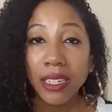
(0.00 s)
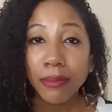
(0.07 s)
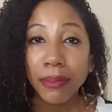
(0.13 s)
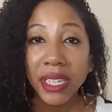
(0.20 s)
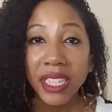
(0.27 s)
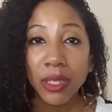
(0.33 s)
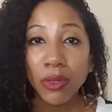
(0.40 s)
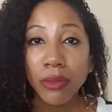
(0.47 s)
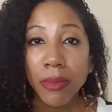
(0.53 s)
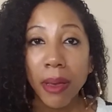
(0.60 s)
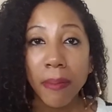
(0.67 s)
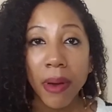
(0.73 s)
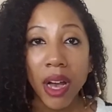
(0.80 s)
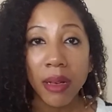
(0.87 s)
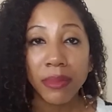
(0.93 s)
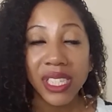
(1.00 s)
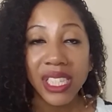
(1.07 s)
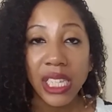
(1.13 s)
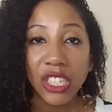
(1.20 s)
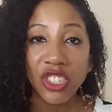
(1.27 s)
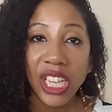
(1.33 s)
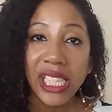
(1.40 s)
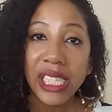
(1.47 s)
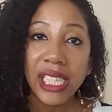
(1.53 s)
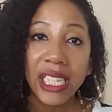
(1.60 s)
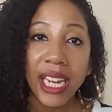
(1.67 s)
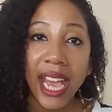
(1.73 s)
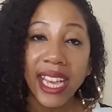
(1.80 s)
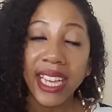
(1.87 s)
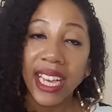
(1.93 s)
a meeting with my mom and suggested
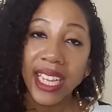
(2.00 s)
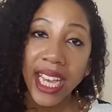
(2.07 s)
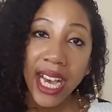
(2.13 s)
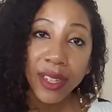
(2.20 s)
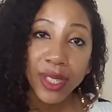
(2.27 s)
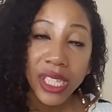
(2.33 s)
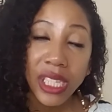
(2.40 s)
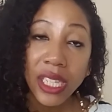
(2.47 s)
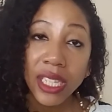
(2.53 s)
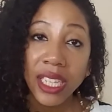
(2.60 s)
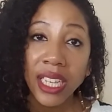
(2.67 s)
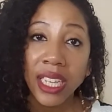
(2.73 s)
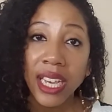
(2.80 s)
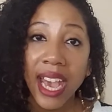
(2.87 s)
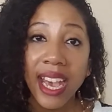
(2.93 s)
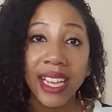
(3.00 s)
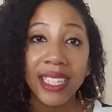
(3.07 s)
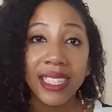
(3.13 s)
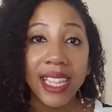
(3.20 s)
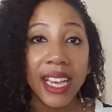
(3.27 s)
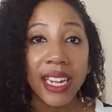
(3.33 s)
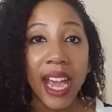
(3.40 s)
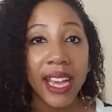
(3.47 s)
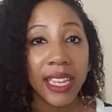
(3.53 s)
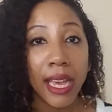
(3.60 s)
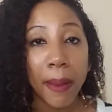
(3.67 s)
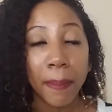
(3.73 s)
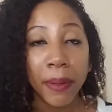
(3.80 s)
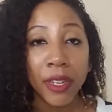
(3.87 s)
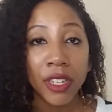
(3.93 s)
I get counseling and that I
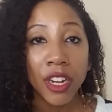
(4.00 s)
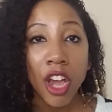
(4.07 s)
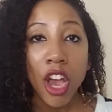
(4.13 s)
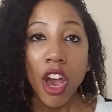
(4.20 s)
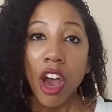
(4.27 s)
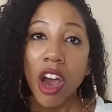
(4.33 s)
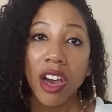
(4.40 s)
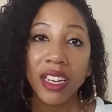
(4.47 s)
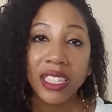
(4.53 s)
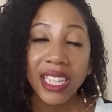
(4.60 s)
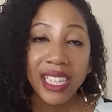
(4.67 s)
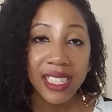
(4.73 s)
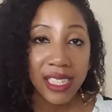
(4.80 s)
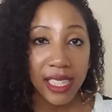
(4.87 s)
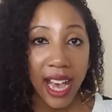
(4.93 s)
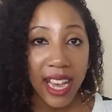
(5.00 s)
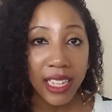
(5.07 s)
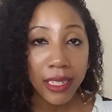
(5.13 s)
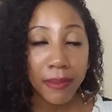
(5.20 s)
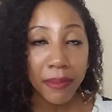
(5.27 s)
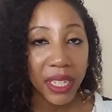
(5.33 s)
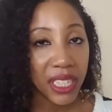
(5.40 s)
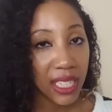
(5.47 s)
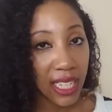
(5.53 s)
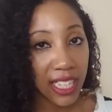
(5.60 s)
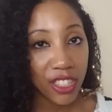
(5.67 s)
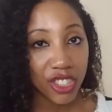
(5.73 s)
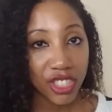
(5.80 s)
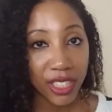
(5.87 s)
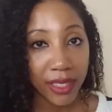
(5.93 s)
get put on anxiety
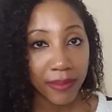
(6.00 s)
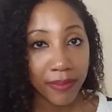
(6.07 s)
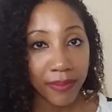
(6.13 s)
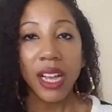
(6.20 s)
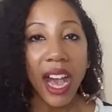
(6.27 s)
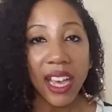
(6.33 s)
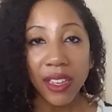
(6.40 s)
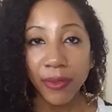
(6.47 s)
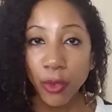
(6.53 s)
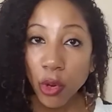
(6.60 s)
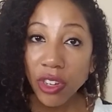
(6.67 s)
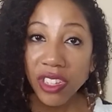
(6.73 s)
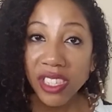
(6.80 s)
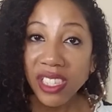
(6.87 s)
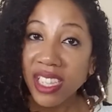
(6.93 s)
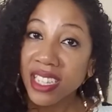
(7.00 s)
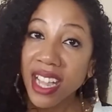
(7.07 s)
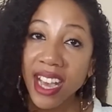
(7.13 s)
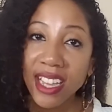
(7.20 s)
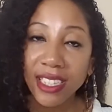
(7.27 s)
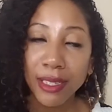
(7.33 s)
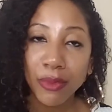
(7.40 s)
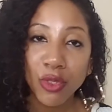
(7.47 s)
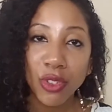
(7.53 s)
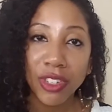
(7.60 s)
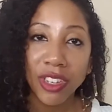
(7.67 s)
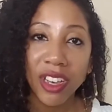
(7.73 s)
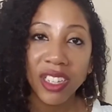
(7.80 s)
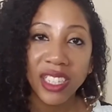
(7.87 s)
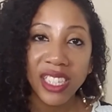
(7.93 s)
medication. I, of course, did not end up going
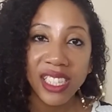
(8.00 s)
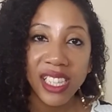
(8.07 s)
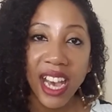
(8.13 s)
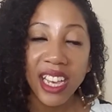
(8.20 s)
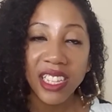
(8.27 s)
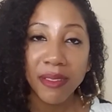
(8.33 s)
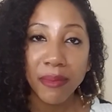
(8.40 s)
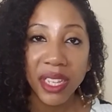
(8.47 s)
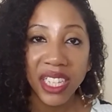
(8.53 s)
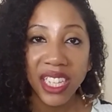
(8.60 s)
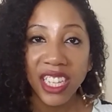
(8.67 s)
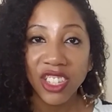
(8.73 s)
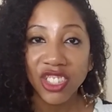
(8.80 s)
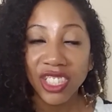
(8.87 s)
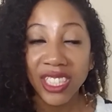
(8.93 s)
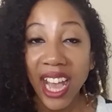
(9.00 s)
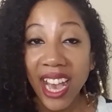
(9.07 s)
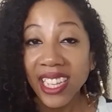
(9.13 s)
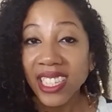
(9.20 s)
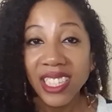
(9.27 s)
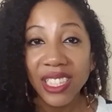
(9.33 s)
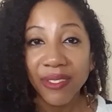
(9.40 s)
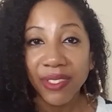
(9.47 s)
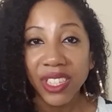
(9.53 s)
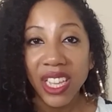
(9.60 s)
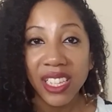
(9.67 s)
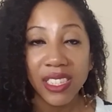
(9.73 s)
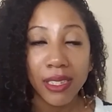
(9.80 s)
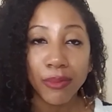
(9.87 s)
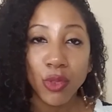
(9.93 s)
on anxiety medication. I didn't even
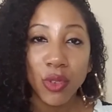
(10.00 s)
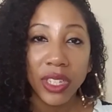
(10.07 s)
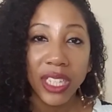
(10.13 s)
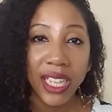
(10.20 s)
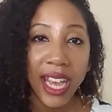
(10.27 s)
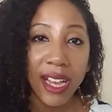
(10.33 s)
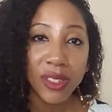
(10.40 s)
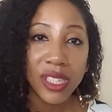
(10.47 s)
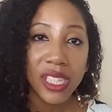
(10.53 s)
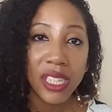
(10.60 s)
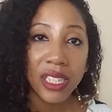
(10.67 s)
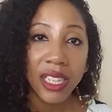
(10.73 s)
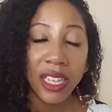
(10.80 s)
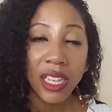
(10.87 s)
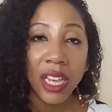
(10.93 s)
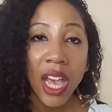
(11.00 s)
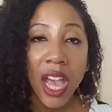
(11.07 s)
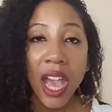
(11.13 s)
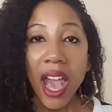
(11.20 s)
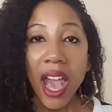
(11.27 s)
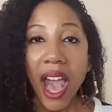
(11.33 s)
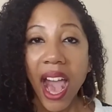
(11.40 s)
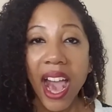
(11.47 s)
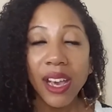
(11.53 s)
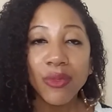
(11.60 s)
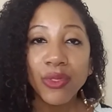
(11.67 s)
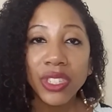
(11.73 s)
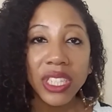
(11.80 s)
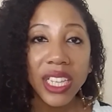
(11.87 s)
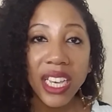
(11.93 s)
end up going to counseling. I
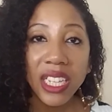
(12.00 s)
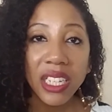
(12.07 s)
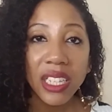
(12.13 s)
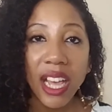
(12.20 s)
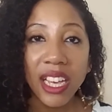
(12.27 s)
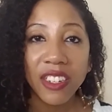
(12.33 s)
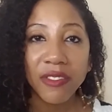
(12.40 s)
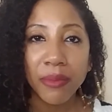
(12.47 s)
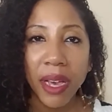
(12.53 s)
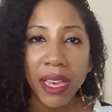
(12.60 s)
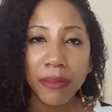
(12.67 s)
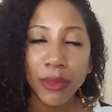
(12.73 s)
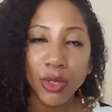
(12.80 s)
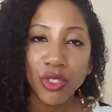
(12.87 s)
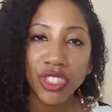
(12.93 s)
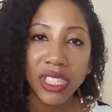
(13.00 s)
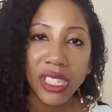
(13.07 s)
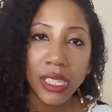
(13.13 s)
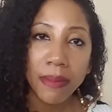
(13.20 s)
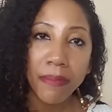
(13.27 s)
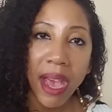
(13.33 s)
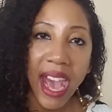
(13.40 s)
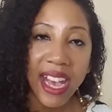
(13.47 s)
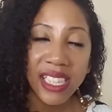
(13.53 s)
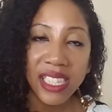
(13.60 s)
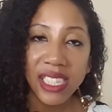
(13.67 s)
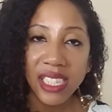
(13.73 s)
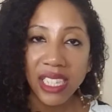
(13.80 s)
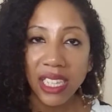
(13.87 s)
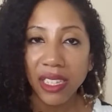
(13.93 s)
really hid a lot of my emotions and
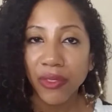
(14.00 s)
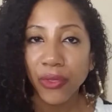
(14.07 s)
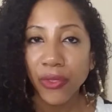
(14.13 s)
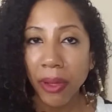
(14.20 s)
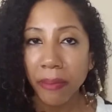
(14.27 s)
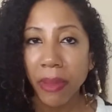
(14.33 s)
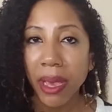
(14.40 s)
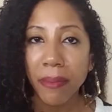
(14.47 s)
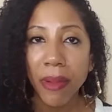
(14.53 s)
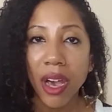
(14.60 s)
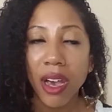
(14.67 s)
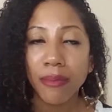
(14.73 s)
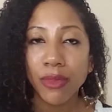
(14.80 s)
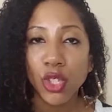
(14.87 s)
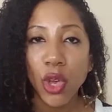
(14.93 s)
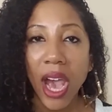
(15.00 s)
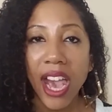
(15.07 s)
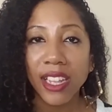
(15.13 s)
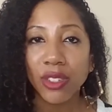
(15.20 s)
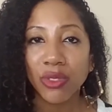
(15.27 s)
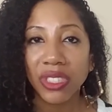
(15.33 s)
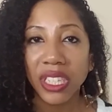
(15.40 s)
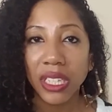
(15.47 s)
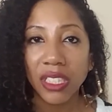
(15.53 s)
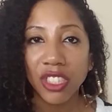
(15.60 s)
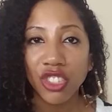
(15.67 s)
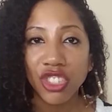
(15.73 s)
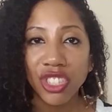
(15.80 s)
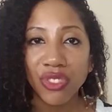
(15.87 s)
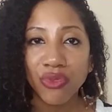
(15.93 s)
masked it from my mom. So I don't think that
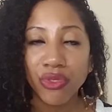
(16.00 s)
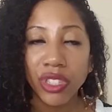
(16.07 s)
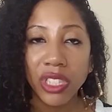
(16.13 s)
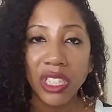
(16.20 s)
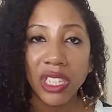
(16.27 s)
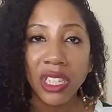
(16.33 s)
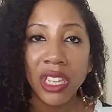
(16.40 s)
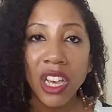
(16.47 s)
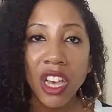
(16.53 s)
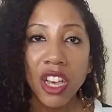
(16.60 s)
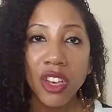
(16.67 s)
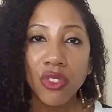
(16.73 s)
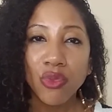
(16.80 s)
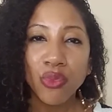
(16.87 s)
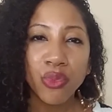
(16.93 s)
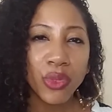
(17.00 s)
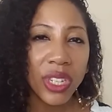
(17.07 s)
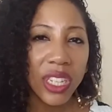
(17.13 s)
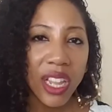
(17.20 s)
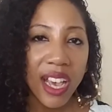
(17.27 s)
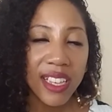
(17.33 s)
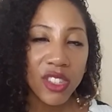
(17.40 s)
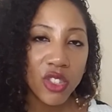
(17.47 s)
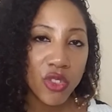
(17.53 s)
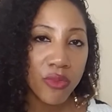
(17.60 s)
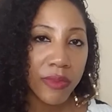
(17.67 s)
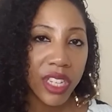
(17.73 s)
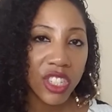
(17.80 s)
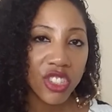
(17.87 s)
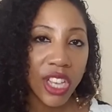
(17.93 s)
she really realized too
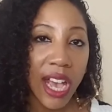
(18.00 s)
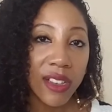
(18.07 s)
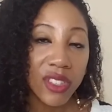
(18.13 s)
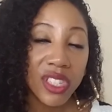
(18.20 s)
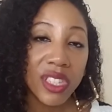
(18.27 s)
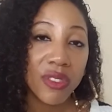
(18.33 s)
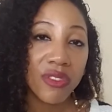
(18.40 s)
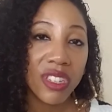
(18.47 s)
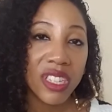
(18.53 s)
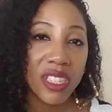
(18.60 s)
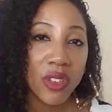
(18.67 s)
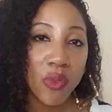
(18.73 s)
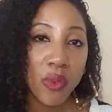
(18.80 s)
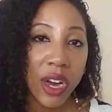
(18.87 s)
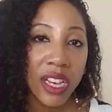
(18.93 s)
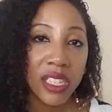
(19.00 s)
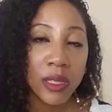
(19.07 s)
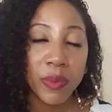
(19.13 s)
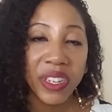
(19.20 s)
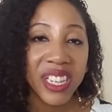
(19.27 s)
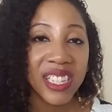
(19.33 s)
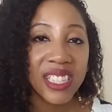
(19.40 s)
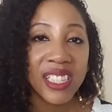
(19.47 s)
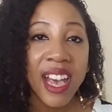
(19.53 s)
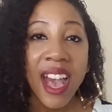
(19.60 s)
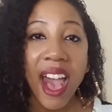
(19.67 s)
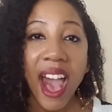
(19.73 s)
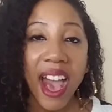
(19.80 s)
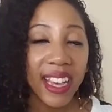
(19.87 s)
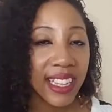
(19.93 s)
much how serious it was because
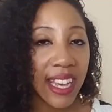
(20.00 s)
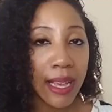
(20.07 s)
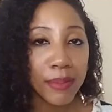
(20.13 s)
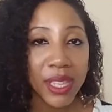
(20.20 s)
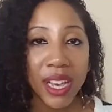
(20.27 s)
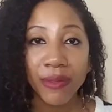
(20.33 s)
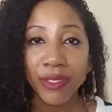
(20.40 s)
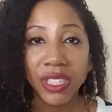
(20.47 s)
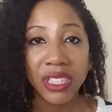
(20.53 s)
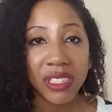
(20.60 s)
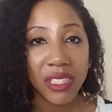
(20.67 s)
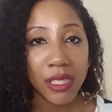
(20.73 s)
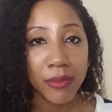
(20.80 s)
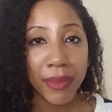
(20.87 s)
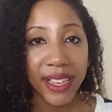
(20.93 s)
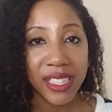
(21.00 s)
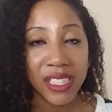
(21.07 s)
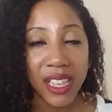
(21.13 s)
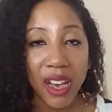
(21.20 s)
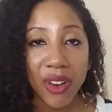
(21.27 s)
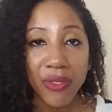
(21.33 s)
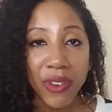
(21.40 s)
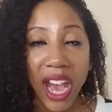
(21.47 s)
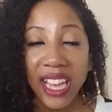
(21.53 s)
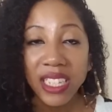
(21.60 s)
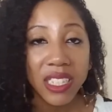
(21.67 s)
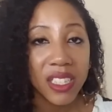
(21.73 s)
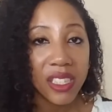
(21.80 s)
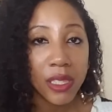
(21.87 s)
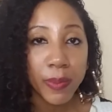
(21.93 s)
I kept everything to myself. I
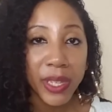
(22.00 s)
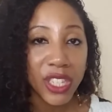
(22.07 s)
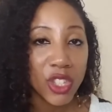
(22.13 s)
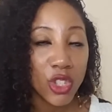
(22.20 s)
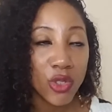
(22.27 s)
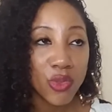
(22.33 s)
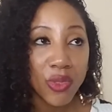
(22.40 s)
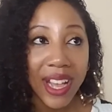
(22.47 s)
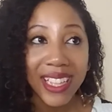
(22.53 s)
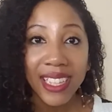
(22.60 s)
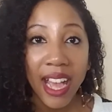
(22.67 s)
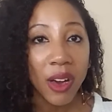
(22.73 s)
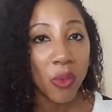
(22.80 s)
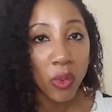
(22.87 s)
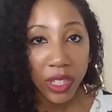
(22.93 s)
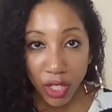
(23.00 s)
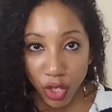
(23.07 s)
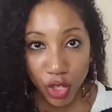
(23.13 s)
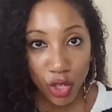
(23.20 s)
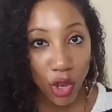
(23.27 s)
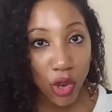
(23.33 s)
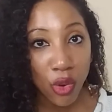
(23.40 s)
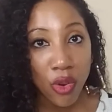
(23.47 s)
didn't speak to not one soul